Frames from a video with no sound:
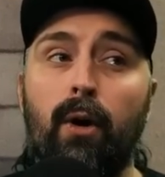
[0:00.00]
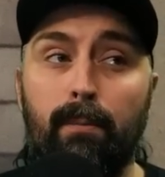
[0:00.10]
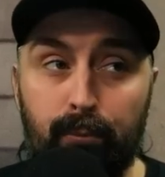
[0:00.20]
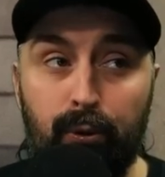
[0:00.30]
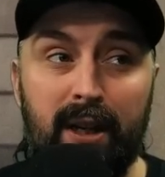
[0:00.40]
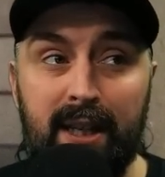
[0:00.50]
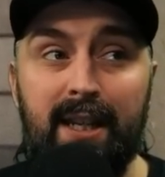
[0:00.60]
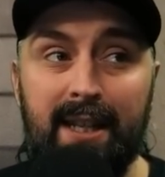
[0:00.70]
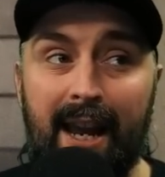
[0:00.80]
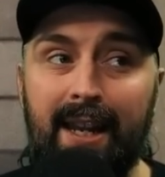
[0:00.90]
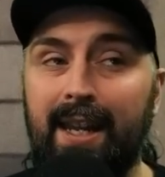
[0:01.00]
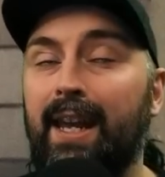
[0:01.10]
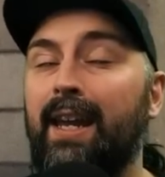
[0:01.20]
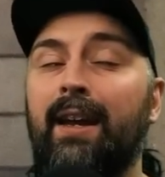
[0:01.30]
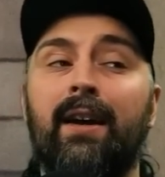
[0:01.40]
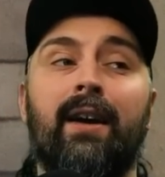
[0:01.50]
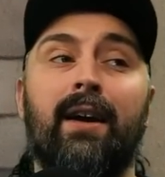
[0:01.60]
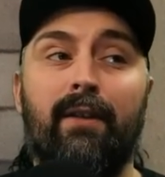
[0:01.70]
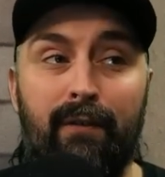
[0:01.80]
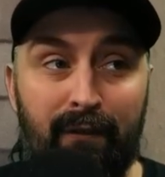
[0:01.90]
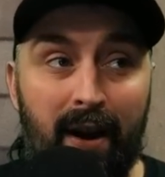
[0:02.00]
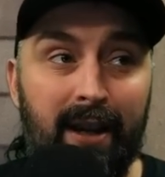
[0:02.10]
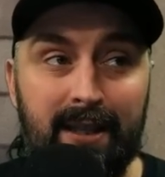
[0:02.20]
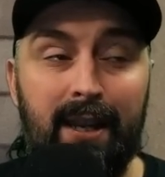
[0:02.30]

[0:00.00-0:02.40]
pretty tanky fighting